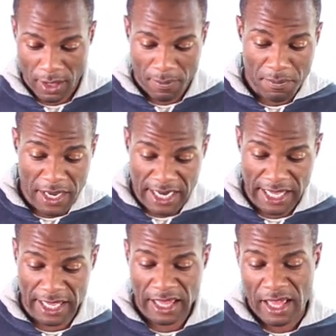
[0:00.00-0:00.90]

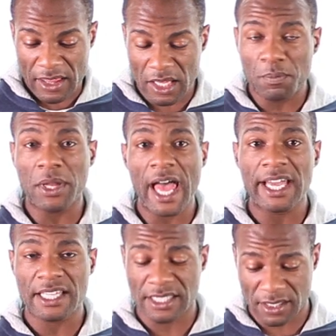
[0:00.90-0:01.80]
meaning that
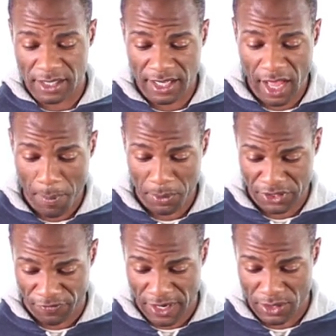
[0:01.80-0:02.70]
black is still a couple
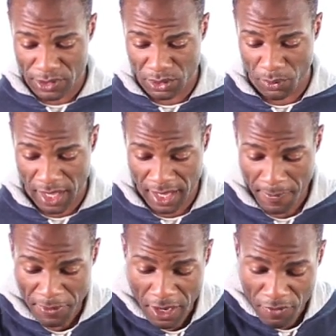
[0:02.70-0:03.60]
defenders
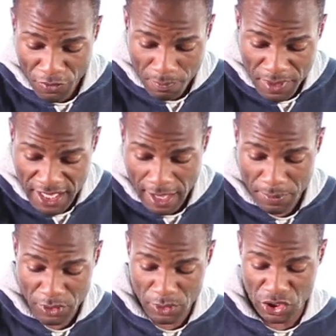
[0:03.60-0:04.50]
away from being
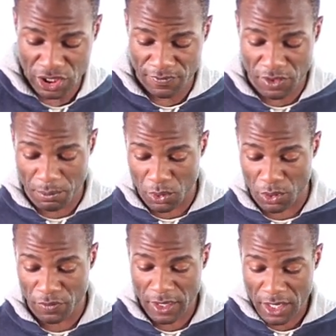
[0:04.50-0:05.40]
able to achieve the
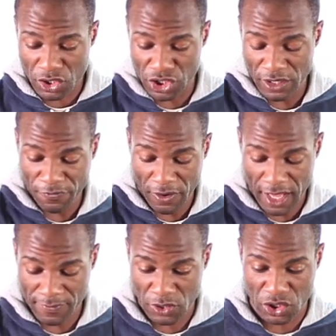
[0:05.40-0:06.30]
move
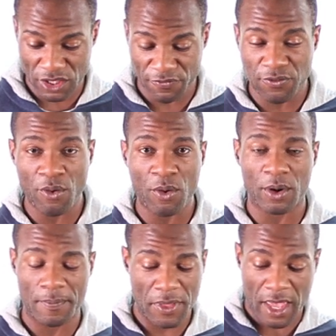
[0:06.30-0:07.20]
G5 to
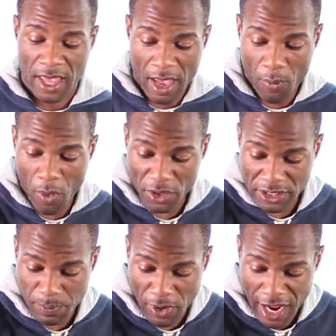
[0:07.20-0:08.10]
G4. And while
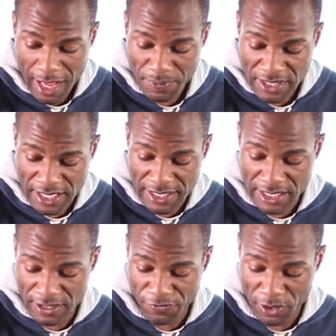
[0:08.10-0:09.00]
it's perhaps
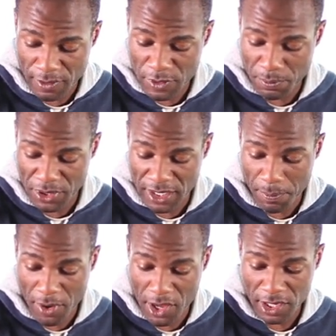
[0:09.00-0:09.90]
easy for him to bring a
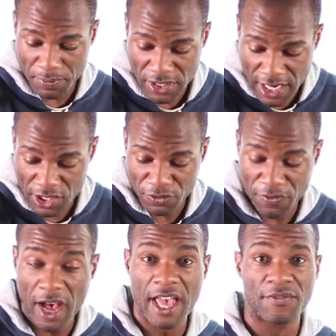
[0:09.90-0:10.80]
pawn up to
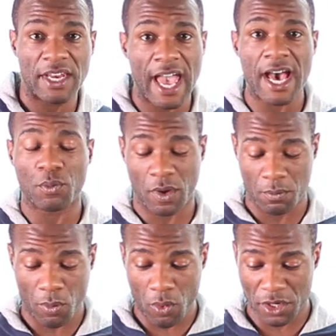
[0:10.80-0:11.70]
H5 and add one
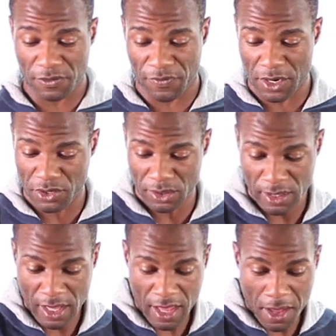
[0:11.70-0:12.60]
more defender,
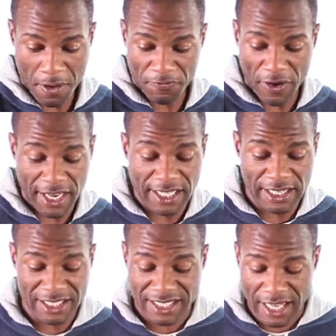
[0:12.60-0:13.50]
finding
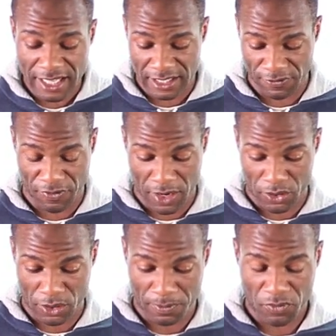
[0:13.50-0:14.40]
the second
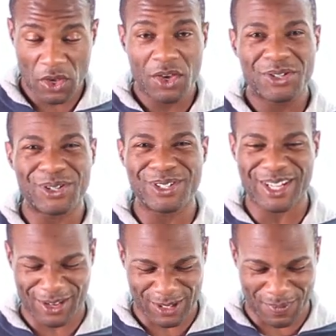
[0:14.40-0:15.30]
defender turns
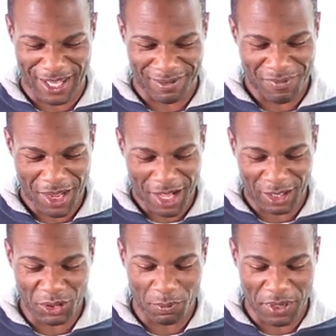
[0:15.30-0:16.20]
out to be a
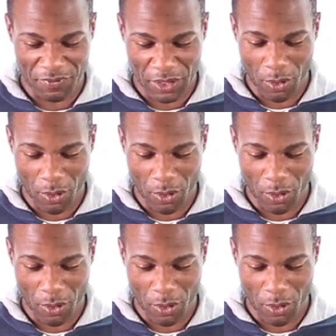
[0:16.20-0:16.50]
little bit of a